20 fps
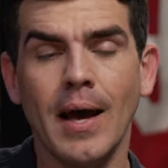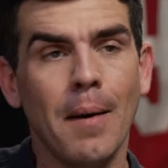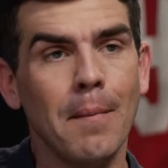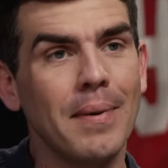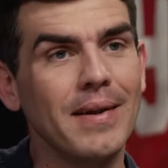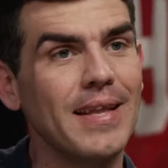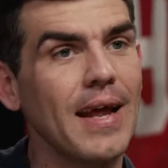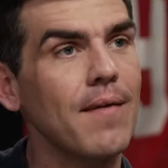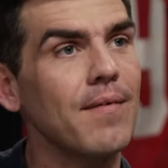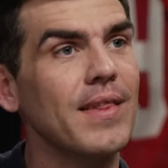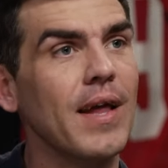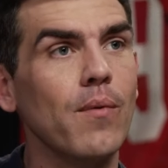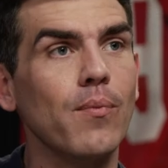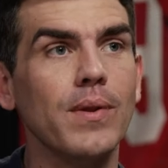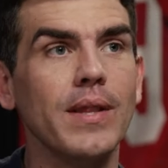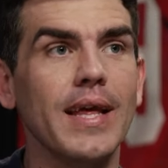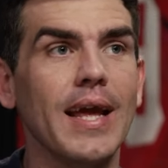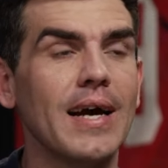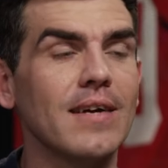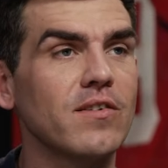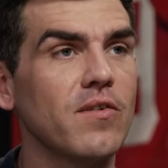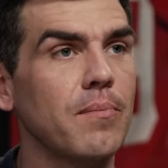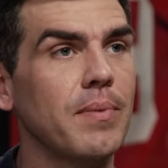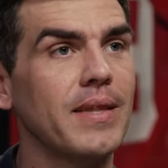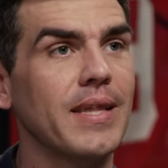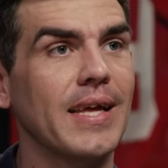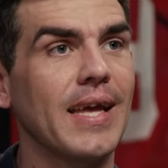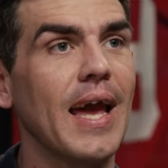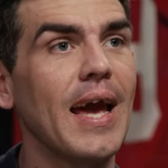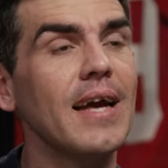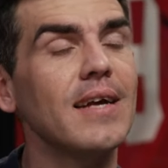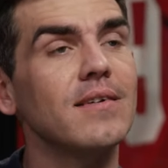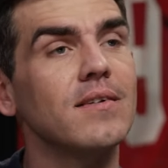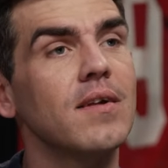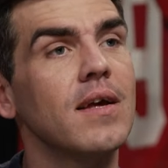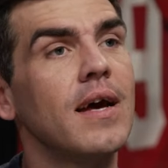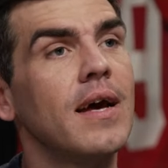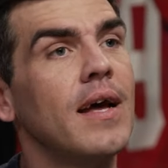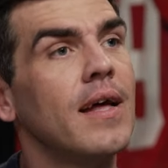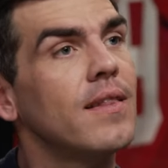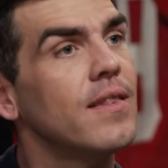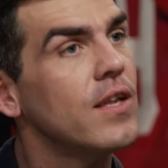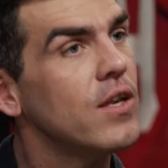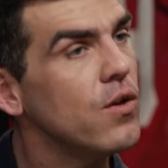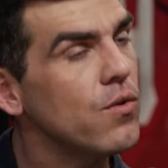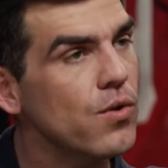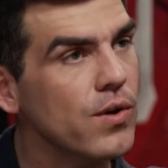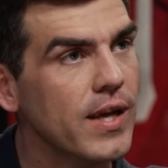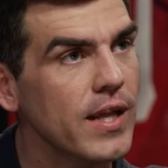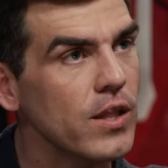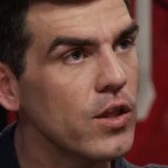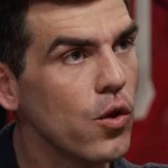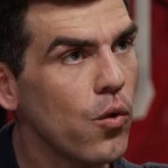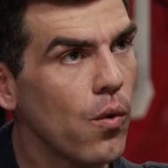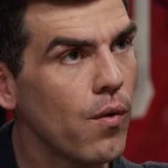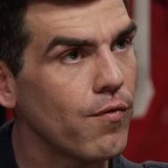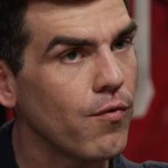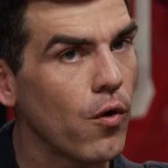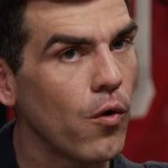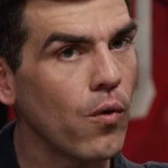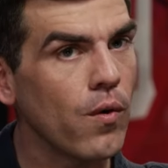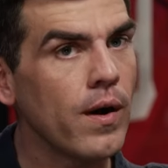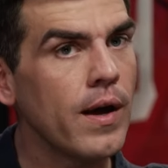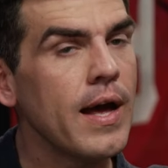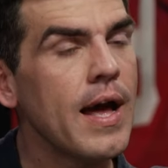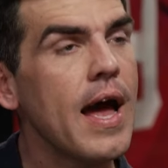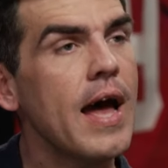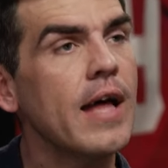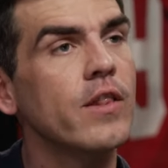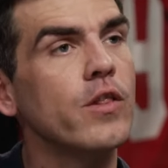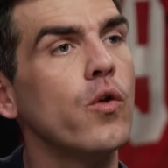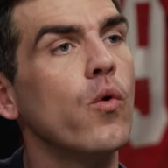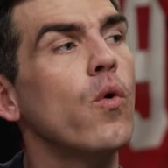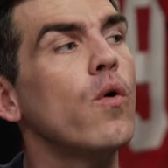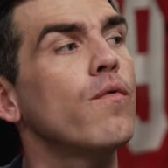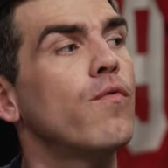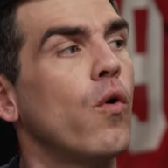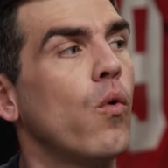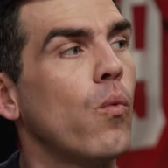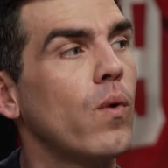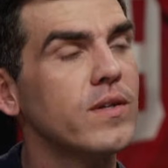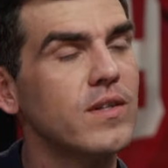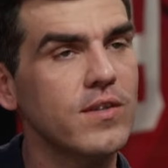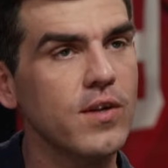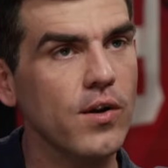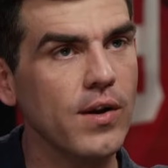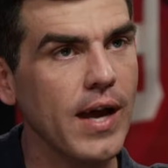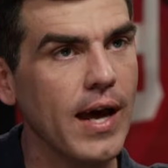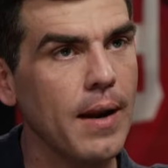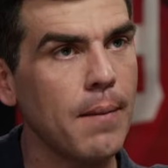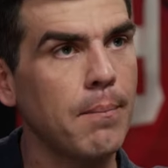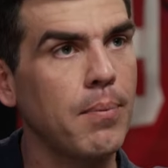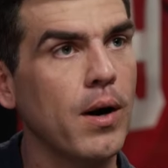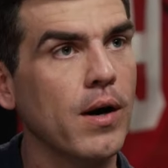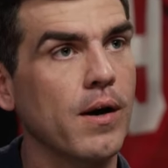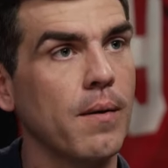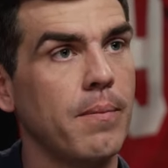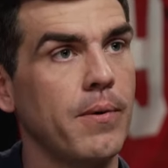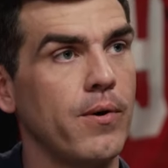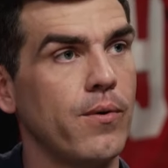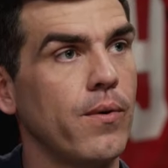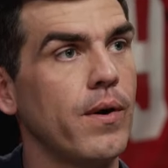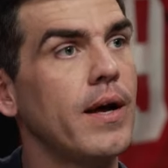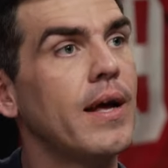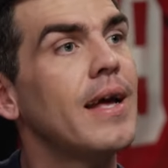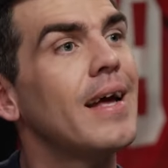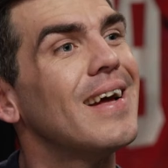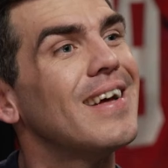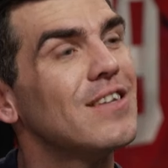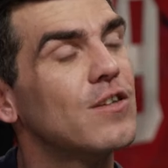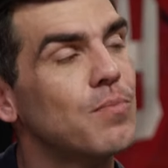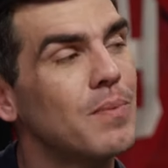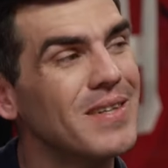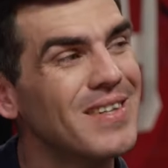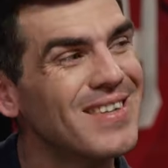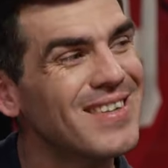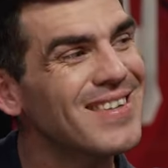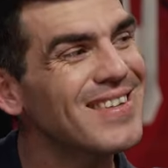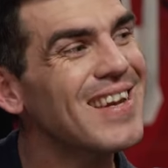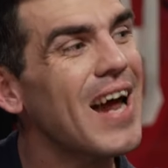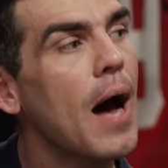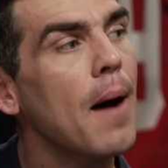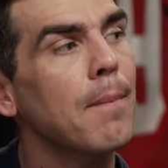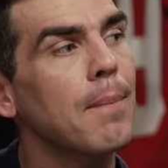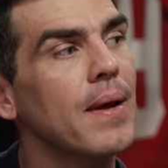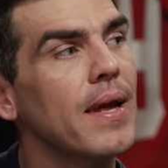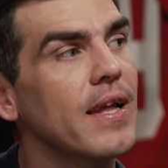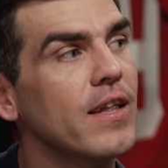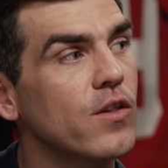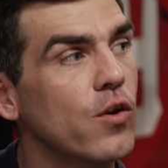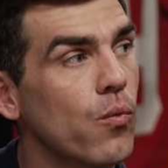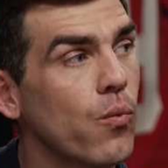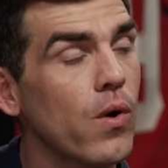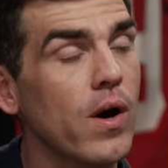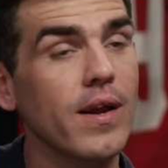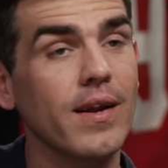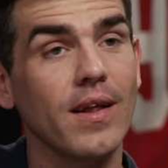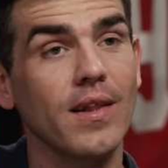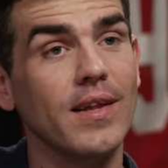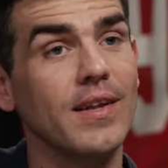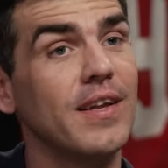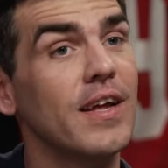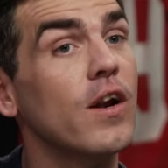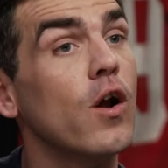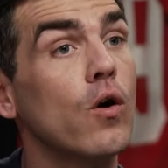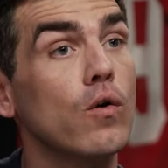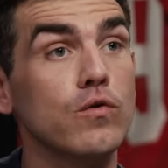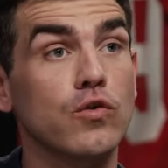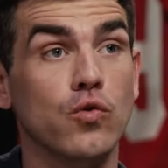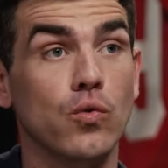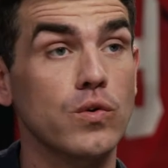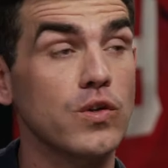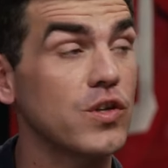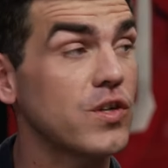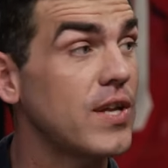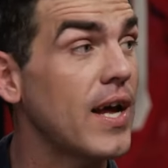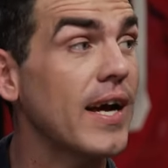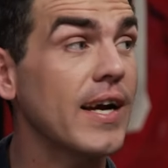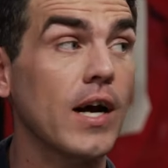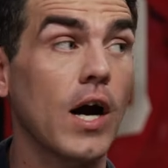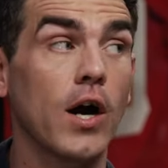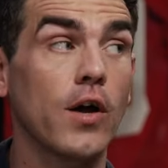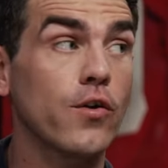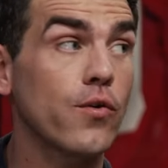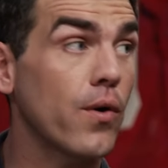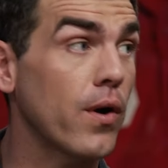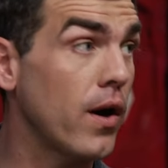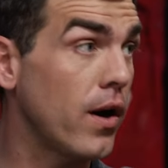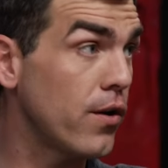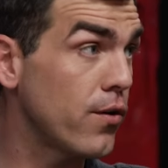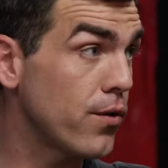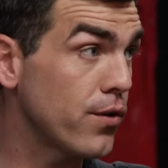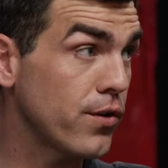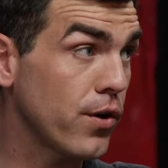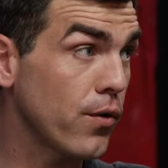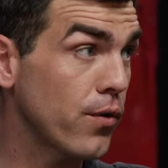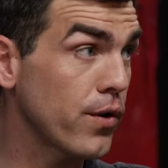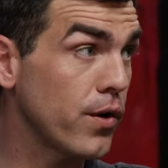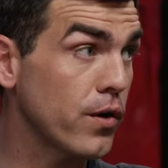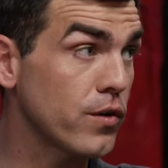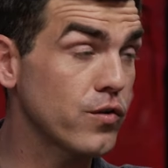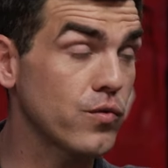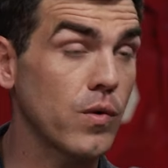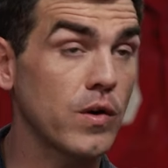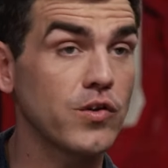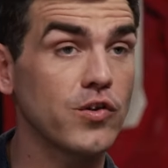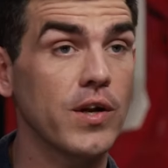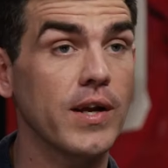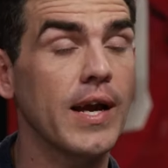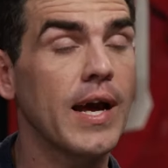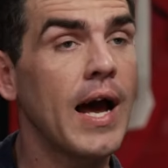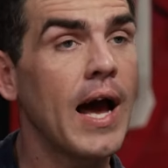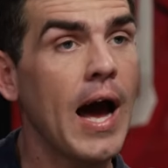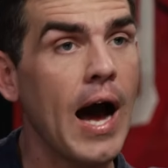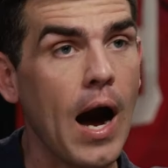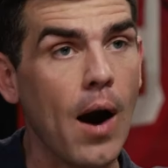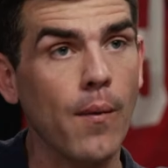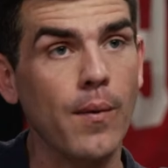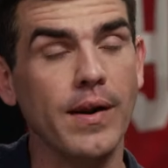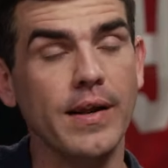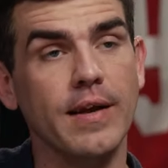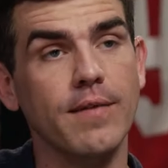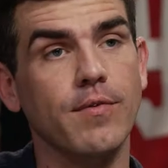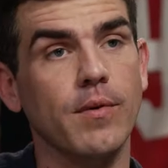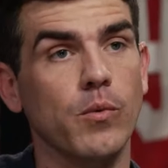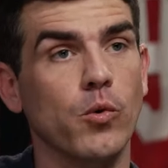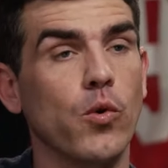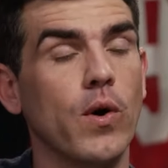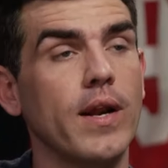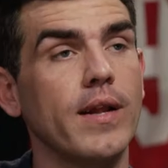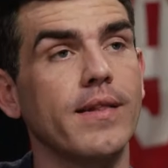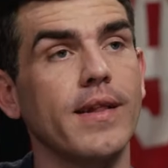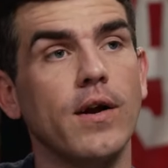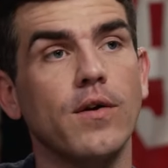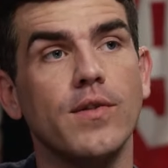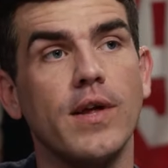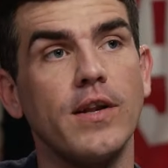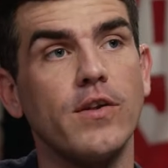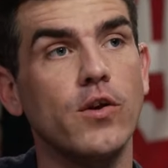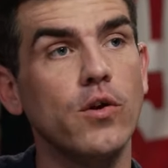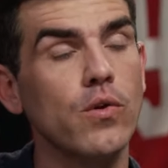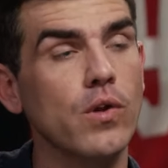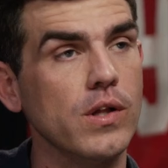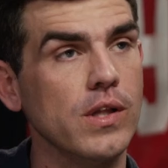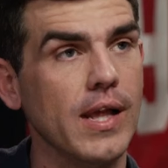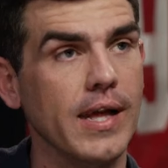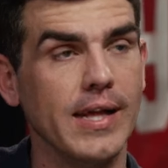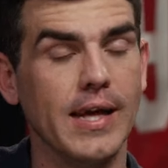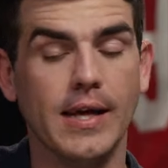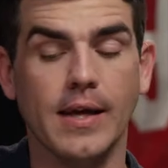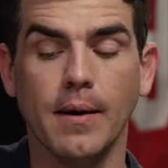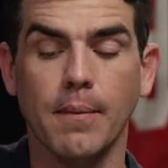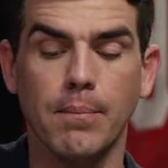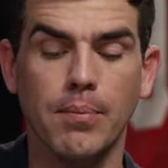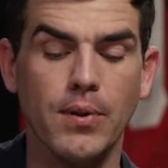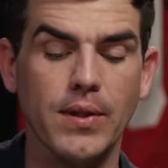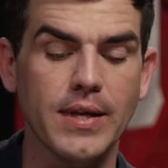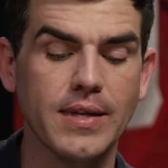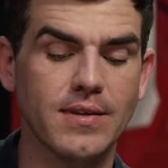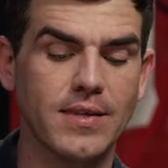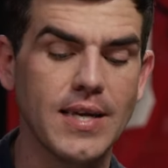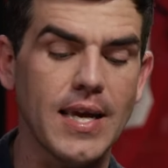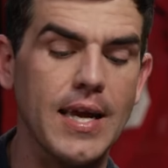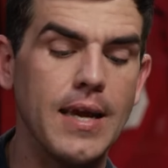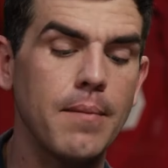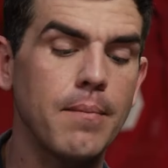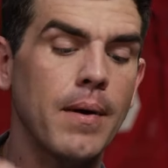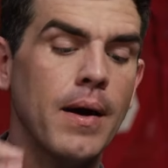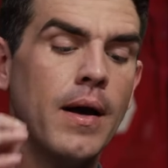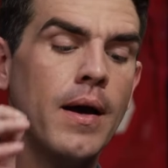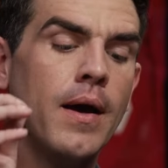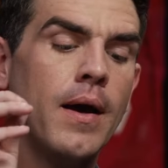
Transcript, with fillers: But, David, that really hasn't been the case. Then you look at Louisville and Louisville, what's their kind of bugaboo? It's been stopping the run. Now, they did hold Georgia Tech under 100 total yards rushing. I want to give them credit there. They do look like a complete team.